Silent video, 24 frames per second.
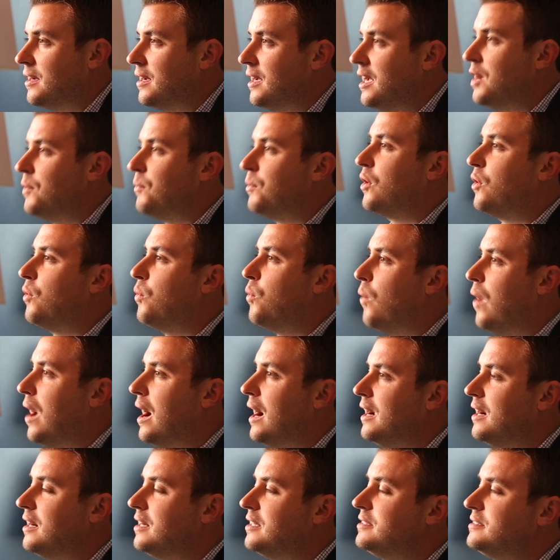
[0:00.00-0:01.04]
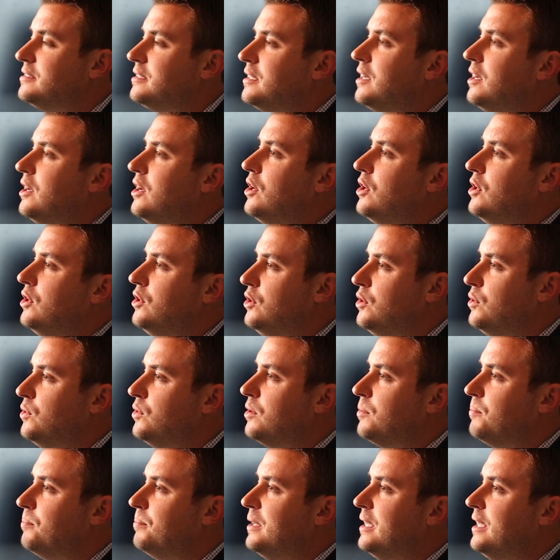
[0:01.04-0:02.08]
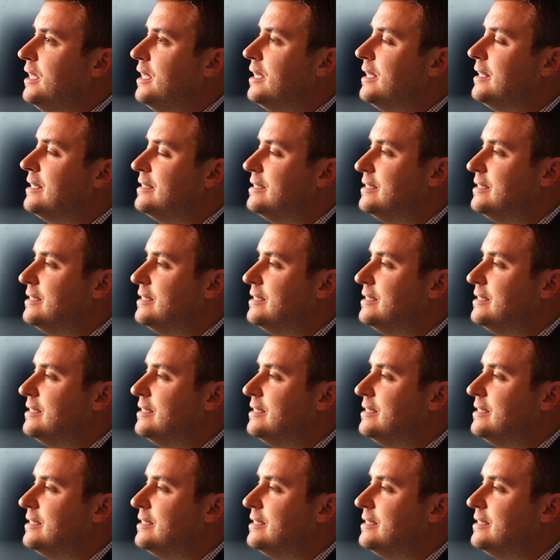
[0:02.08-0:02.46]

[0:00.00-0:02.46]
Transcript: It requires you to be